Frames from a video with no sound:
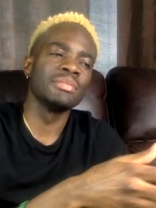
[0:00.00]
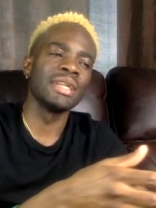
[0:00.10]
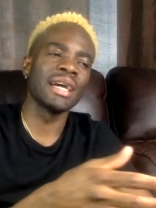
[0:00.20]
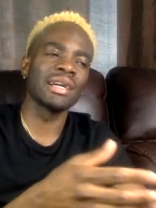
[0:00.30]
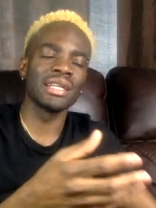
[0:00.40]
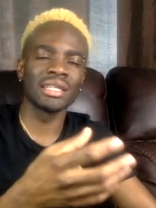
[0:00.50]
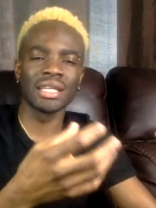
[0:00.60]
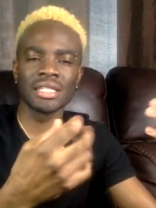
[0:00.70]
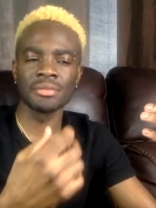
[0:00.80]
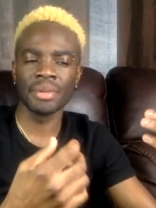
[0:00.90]
I like a lot
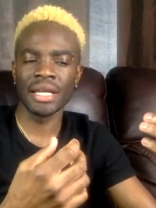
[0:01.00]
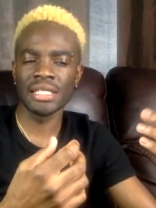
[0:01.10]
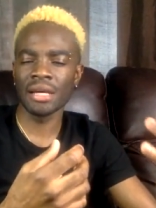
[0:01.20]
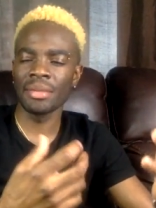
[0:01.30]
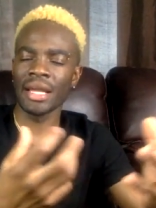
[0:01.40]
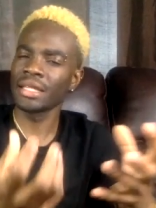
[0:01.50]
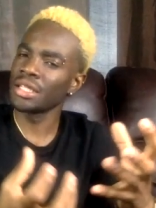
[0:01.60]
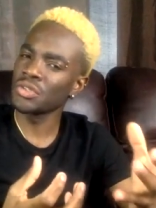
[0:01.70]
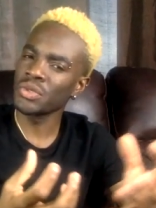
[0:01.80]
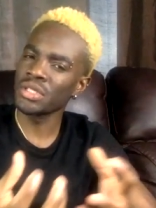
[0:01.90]
of spice and I like
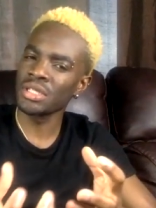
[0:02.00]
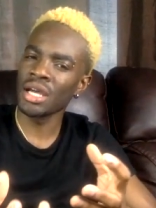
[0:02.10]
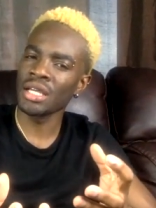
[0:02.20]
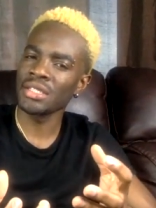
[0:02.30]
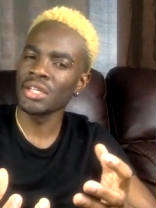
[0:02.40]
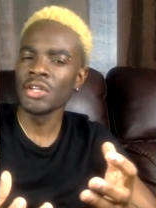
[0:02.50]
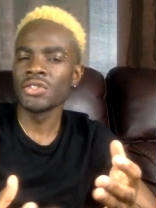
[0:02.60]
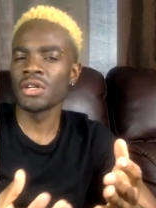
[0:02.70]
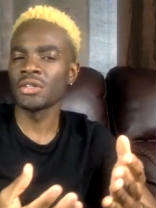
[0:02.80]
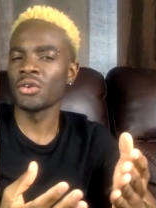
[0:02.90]
things with sauce.
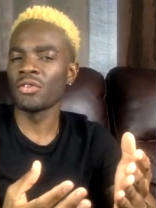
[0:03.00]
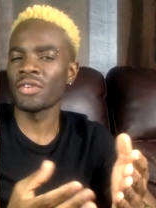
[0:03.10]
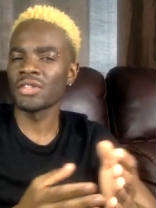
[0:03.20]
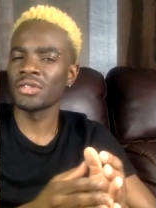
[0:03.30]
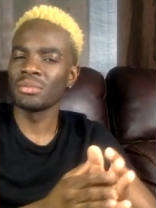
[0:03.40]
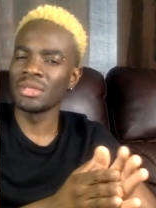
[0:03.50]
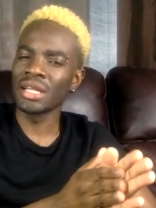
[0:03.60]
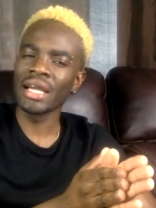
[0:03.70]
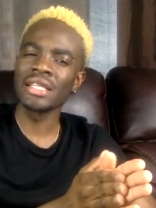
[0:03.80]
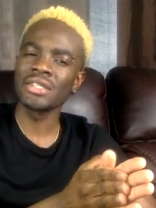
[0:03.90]
So I'd go for some
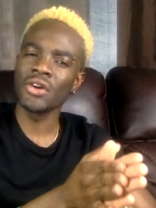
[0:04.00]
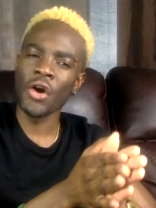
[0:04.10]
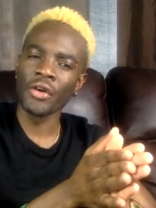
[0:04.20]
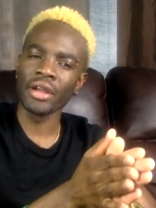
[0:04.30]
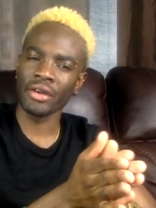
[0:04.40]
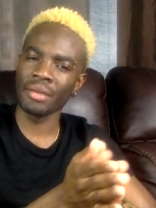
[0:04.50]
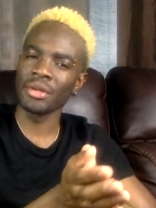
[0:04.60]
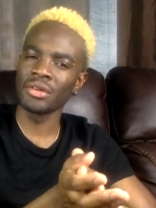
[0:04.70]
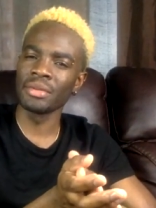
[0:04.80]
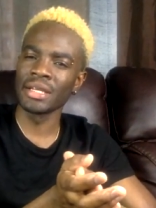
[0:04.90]
nice curry crab,
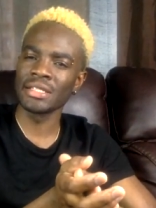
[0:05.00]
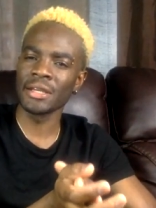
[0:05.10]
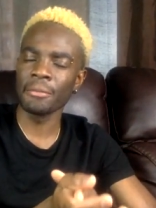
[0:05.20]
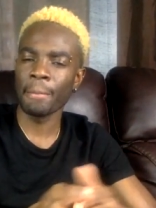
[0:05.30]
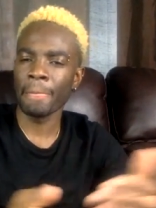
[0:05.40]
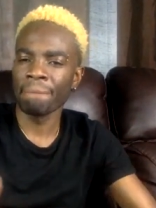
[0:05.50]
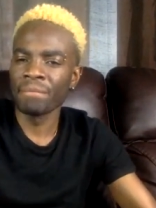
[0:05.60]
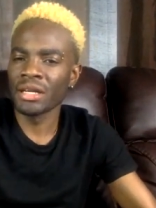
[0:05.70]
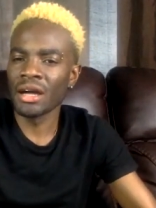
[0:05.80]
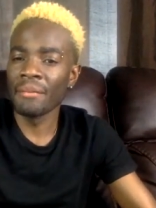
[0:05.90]
you know what I say?
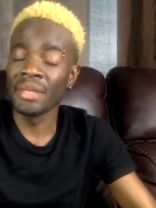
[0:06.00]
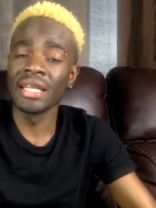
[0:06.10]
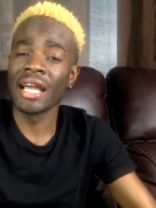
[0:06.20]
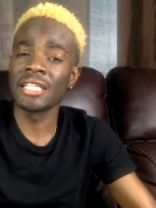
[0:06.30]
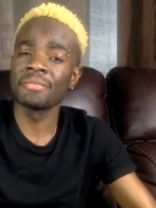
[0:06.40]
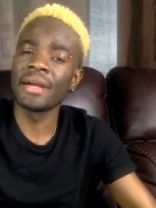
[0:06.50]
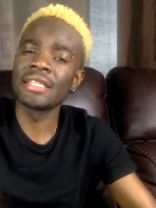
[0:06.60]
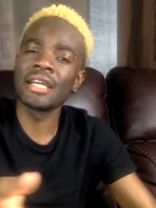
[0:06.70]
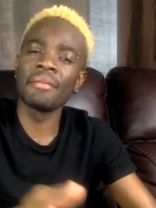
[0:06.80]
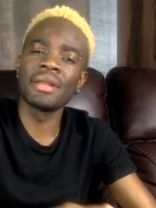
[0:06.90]
Because me like
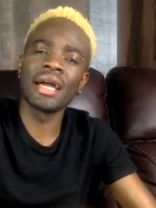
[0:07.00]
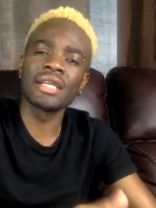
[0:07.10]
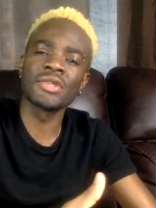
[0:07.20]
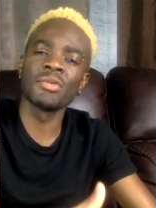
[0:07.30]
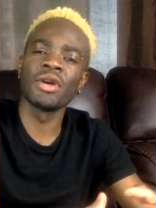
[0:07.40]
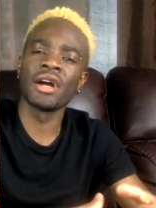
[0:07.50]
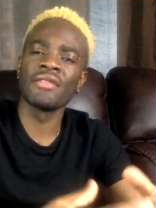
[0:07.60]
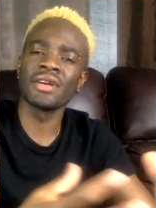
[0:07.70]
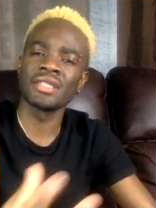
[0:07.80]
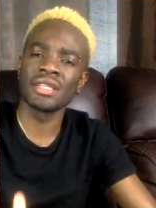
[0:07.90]
spice and I like something we
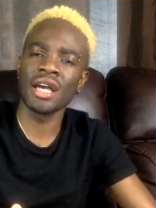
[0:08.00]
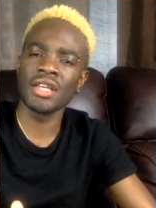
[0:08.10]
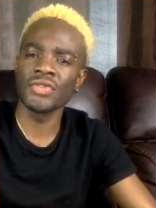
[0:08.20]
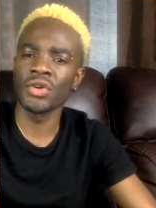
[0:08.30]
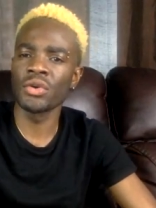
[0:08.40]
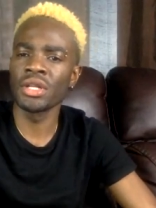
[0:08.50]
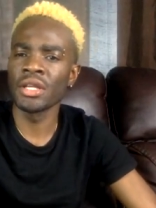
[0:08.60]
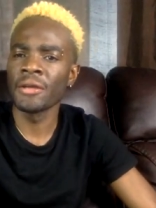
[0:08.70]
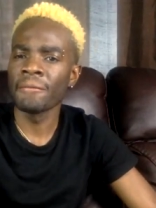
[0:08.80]
have a sauce to go with it.